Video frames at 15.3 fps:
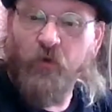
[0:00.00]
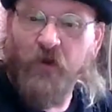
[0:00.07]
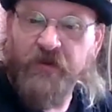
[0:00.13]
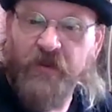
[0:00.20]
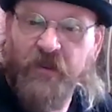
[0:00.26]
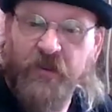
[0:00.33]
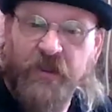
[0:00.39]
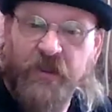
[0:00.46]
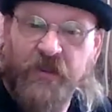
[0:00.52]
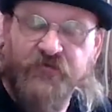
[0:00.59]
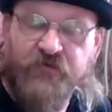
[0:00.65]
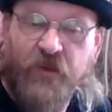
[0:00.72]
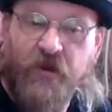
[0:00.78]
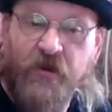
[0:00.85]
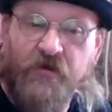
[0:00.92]
when I got
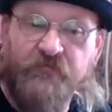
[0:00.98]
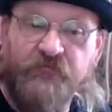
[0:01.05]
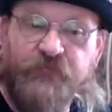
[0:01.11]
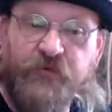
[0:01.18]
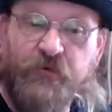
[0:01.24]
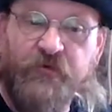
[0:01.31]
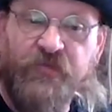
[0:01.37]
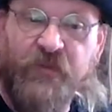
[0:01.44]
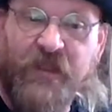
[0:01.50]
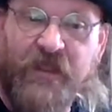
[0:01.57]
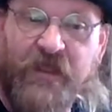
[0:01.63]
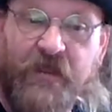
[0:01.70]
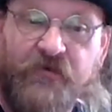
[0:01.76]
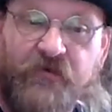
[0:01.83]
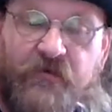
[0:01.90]
tired of doing
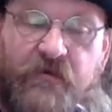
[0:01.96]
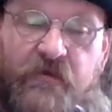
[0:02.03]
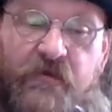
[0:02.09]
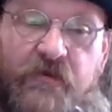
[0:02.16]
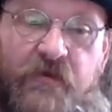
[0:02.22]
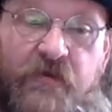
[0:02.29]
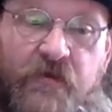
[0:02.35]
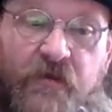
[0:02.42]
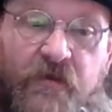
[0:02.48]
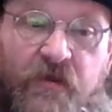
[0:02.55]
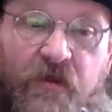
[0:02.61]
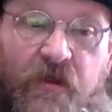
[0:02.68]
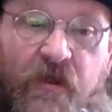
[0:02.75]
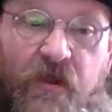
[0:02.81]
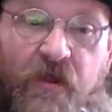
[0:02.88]
that,
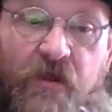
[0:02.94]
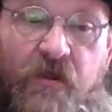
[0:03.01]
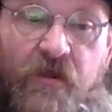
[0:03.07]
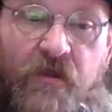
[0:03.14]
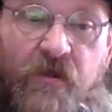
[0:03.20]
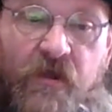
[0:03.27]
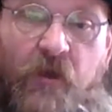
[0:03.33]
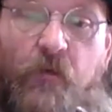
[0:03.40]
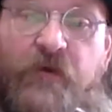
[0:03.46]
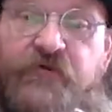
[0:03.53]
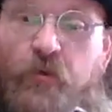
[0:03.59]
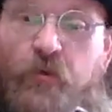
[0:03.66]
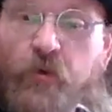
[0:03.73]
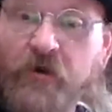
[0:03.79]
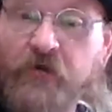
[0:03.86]
I went
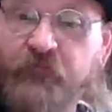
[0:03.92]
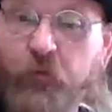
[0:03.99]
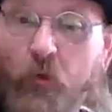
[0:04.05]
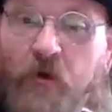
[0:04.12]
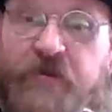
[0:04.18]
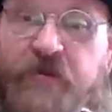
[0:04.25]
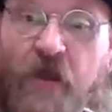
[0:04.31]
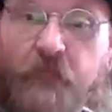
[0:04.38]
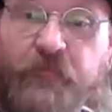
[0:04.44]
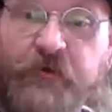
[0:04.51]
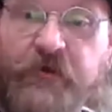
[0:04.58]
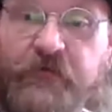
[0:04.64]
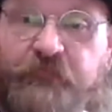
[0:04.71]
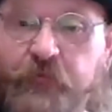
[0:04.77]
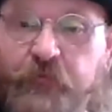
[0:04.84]
to work for a
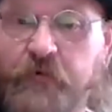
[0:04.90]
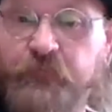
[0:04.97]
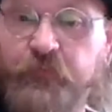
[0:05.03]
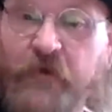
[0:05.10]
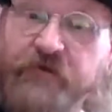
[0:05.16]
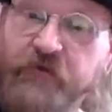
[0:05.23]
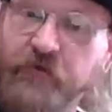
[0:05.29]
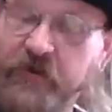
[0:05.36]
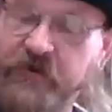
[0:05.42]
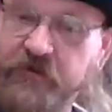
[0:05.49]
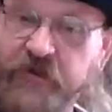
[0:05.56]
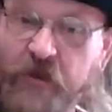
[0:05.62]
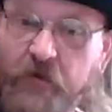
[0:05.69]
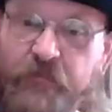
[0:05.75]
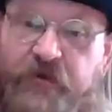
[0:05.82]
company for a friend who had a
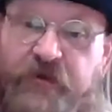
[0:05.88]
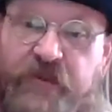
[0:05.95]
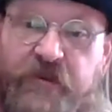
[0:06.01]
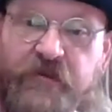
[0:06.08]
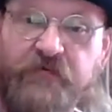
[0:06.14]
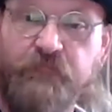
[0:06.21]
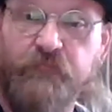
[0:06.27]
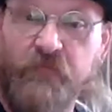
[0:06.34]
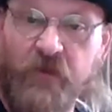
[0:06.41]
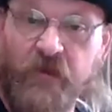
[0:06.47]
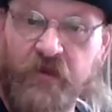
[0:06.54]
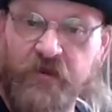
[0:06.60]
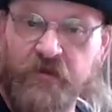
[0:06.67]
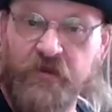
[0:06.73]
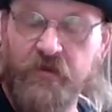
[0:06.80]
company, and
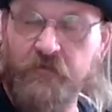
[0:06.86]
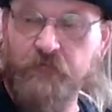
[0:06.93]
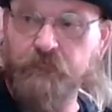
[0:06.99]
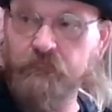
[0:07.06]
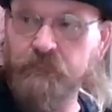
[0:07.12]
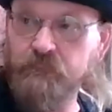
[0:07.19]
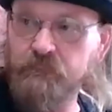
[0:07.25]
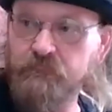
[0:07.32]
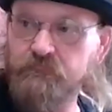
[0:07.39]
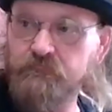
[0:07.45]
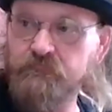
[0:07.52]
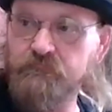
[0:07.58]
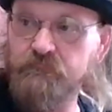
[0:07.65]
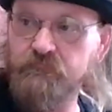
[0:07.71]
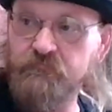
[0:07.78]
I,
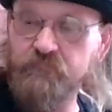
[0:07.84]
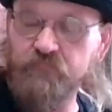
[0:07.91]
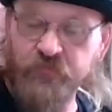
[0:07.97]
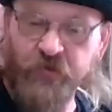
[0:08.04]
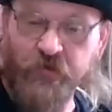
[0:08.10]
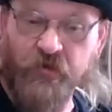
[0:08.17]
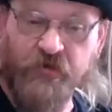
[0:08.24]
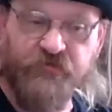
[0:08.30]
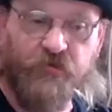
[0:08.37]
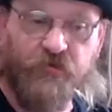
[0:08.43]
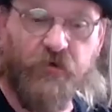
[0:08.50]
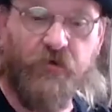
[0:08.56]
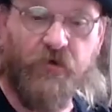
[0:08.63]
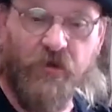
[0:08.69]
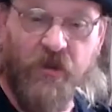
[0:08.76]
got to
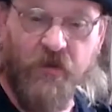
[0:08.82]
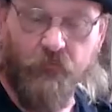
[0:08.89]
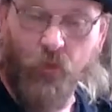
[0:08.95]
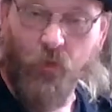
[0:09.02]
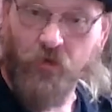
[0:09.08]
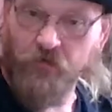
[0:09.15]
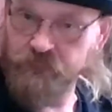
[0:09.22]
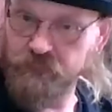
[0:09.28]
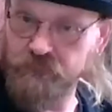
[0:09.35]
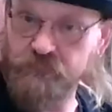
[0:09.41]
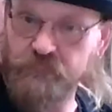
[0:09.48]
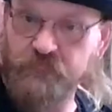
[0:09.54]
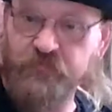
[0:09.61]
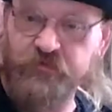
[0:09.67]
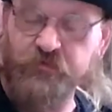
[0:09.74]
learn a lot more
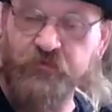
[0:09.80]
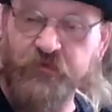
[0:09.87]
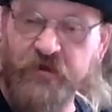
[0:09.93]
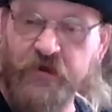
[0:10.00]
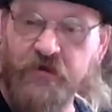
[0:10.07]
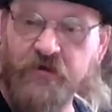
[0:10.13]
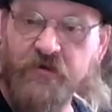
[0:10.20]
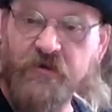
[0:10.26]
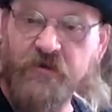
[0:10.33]
through there.